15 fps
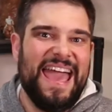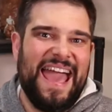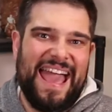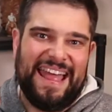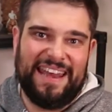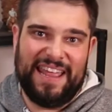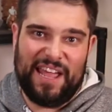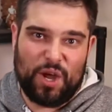
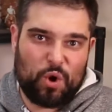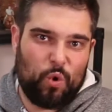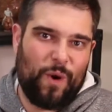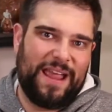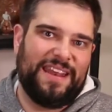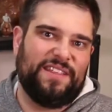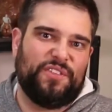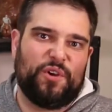and
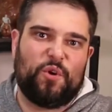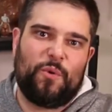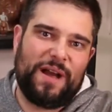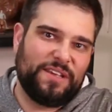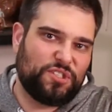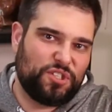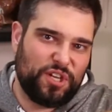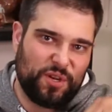equated the
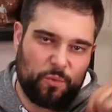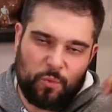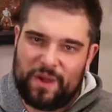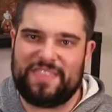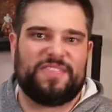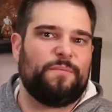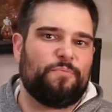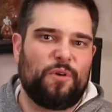question
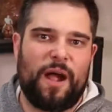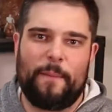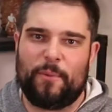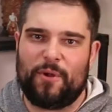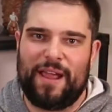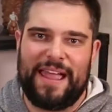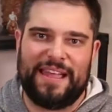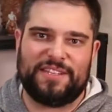with the
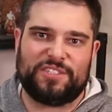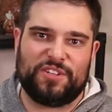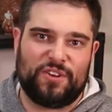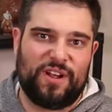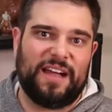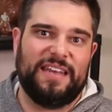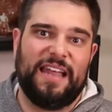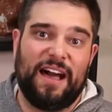proper
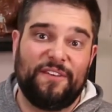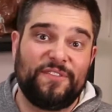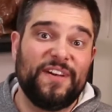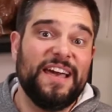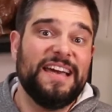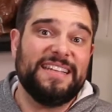answer enough